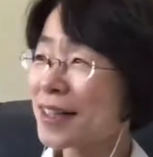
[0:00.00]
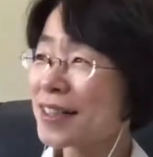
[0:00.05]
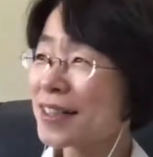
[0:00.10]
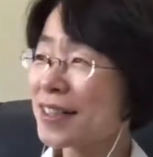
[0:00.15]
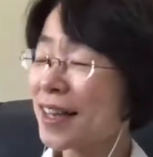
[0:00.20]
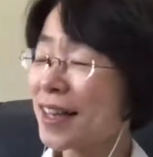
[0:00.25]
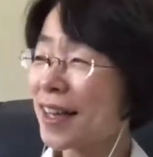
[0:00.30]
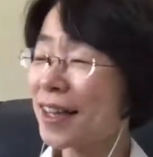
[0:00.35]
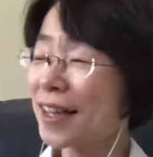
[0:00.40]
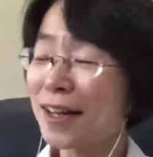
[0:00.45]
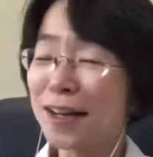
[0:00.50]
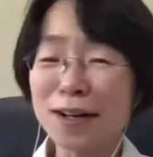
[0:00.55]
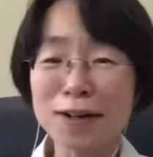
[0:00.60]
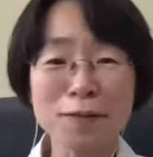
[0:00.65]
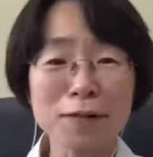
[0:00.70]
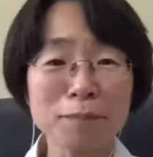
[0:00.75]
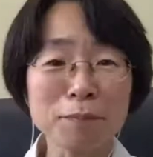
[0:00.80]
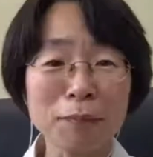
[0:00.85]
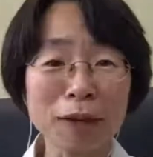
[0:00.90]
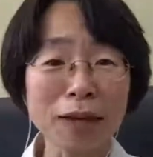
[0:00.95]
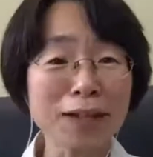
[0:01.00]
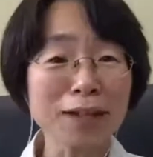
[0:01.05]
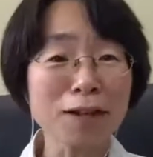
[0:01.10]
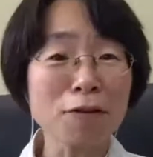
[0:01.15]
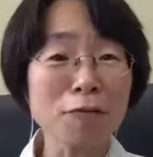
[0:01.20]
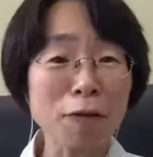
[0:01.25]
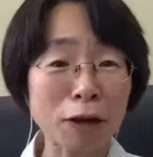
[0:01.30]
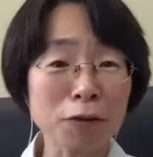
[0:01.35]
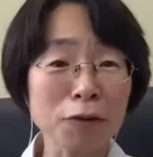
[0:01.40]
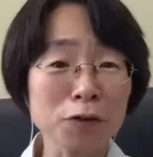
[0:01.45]
say, making a
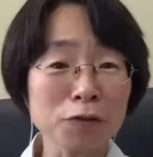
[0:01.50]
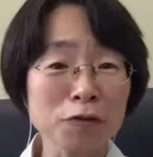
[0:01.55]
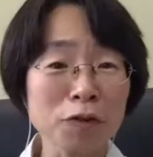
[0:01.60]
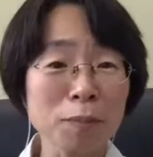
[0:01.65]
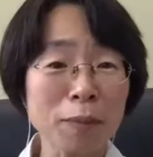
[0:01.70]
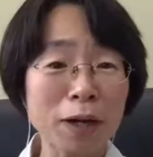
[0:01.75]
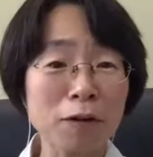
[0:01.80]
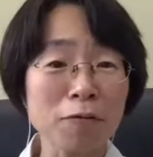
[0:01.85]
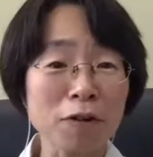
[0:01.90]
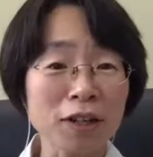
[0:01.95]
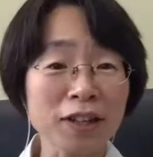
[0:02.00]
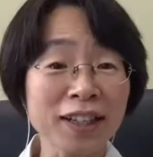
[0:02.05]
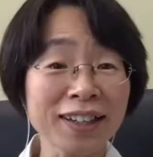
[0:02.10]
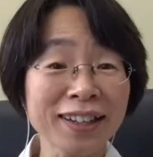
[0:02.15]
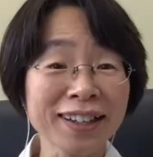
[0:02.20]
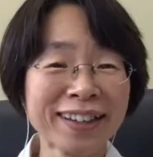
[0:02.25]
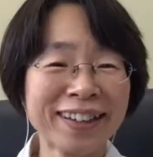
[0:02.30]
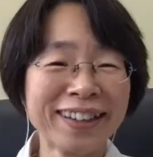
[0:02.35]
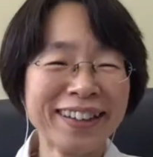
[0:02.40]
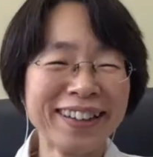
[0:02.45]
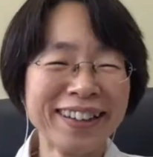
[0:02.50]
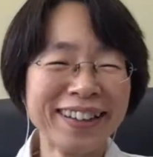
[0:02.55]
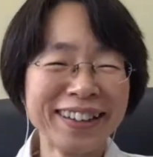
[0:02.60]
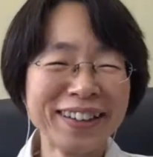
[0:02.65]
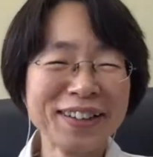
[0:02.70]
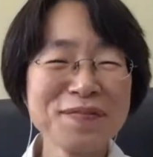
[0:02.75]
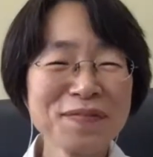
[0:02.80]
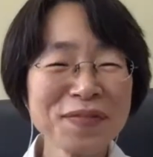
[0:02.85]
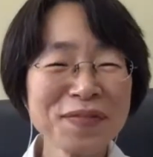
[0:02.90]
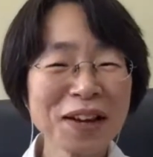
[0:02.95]
record for my running
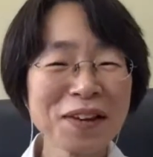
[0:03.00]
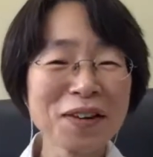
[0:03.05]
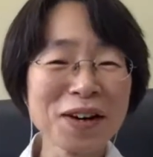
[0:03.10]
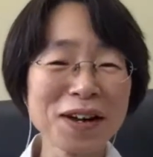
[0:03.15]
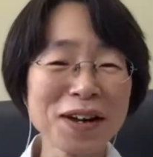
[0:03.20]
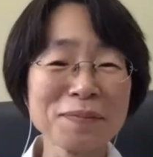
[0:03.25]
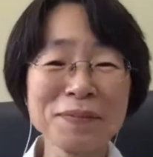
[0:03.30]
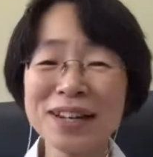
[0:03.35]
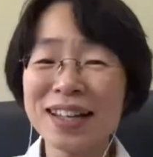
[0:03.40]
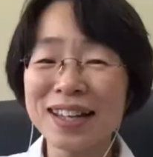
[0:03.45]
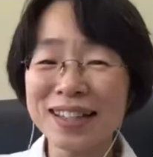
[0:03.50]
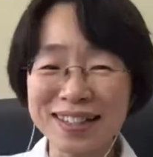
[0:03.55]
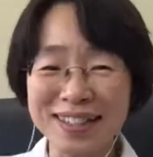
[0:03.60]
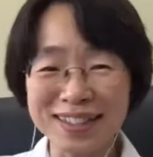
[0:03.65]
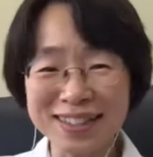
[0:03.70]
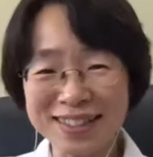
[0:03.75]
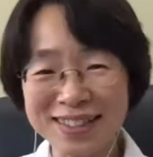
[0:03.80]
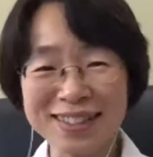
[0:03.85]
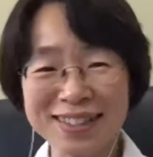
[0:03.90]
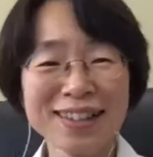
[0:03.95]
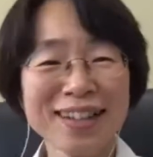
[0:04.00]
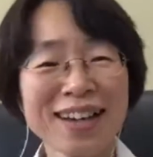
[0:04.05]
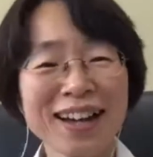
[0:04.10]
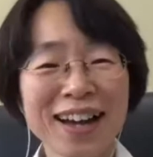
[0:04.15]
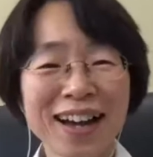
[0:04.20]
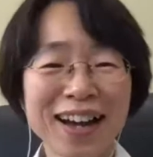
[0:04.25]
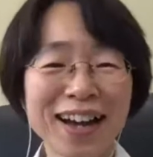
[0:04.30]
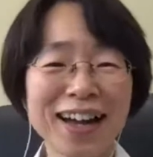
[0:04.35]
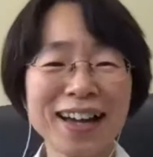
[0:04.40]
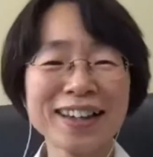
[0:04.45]
or Pilates.
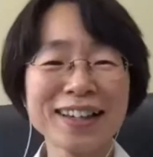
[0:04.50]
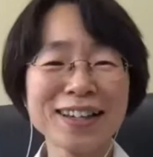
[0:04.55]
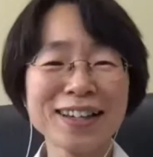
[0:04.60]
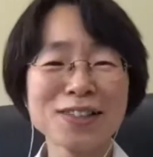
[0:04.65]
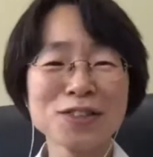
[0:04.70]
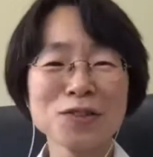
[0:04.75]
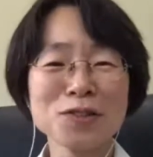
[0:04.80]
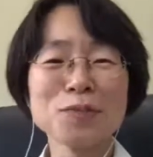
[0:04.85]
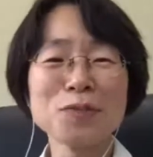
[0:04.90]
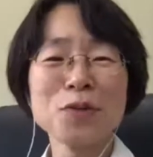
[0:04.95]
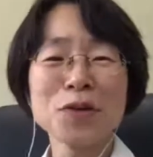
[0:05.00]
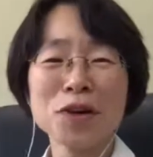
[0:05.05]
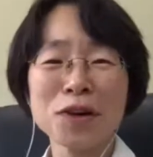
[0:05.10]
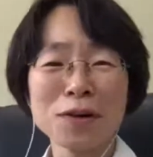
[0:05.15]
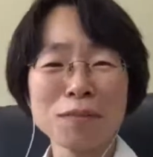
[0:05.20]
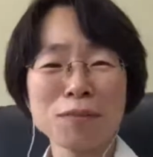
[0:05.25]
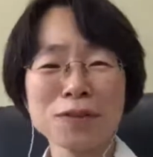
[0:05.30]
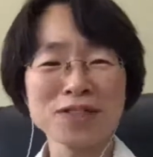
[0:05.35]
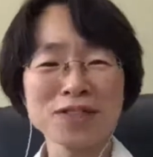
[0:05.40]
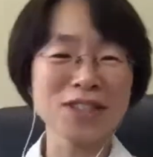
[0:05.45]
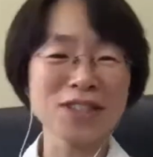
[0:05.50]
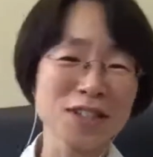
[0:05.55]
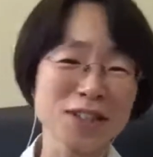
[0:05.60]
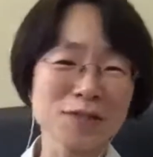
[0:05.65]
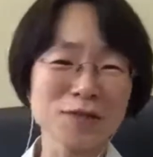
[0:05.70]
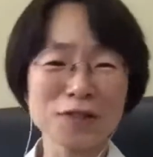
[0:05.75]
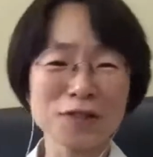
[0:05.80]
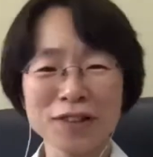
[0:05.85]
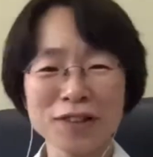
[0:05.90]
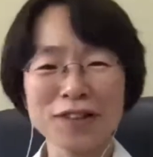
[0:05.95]
I can do more positions
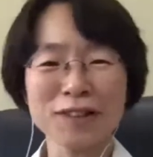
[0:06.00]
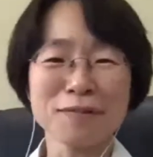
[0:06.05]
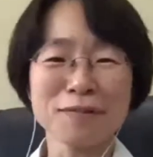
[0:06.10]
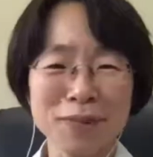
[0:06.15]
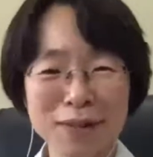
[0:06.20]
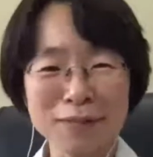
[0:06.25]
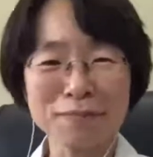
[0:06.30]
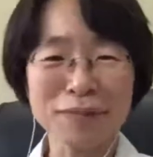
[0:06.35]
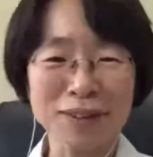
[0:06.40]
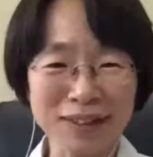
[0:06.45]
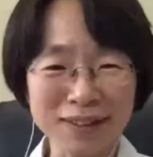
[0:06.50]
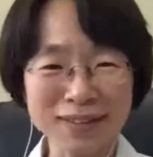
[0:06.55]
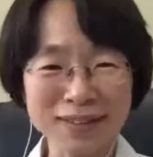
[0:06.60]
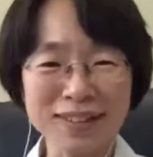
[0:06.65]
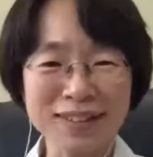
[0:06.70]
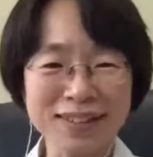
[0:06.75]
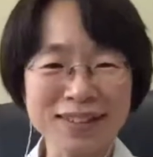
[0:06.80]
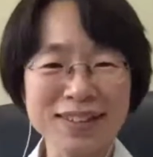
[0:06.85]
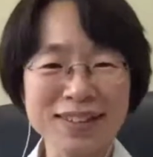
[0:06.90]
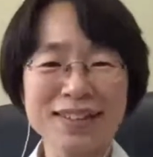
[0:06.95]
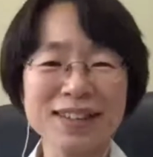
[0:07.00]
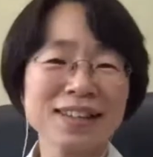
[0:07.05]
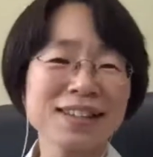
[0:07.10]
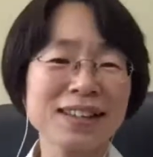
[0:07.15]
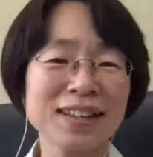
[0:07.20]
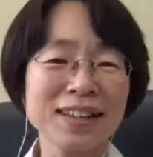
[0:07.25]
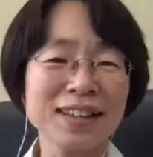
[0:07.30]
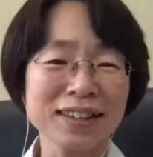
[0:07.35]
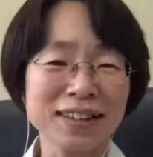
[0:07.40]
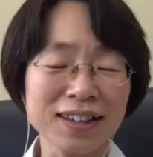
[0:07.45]
in my Pilates and things
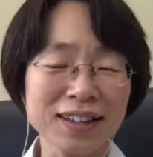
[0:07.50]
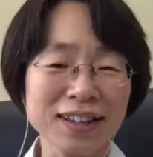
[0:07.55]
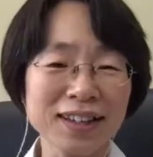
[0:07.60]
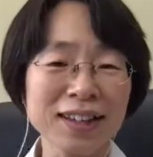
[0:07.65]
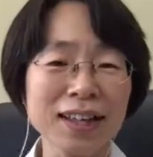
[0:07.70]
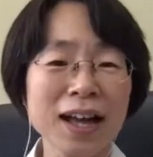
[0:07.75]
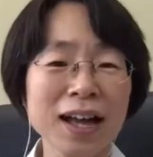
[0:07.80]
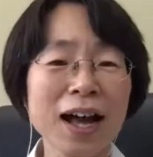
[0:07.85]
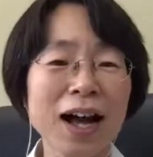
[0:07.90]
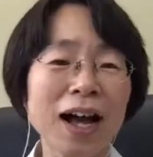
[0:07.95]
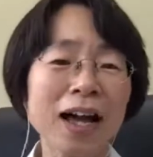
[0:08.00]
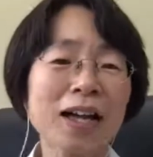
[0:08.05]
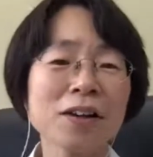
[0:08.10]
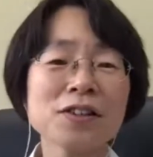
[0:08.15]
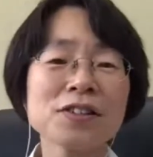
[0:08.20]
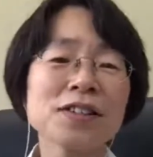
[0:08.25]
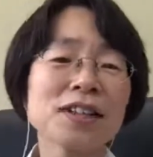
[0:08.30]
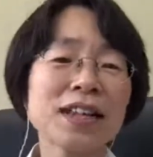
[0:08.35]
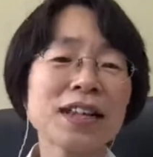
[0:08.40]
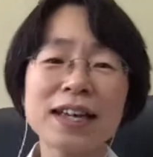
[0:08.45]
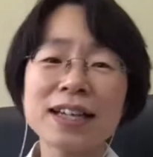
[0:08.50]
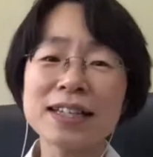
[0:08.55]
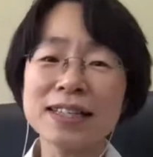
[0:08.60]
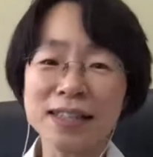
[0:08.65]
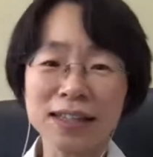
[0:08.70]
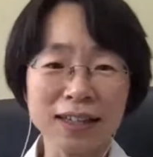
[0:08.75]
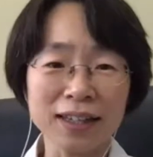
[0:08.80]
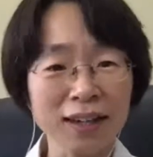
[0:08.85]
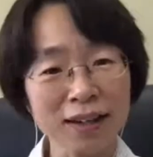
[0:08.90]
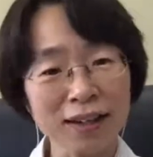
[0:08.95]
like that. I also like
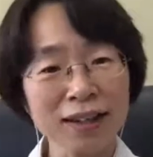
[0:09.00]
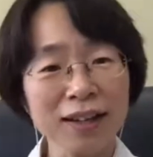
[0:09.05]
singing.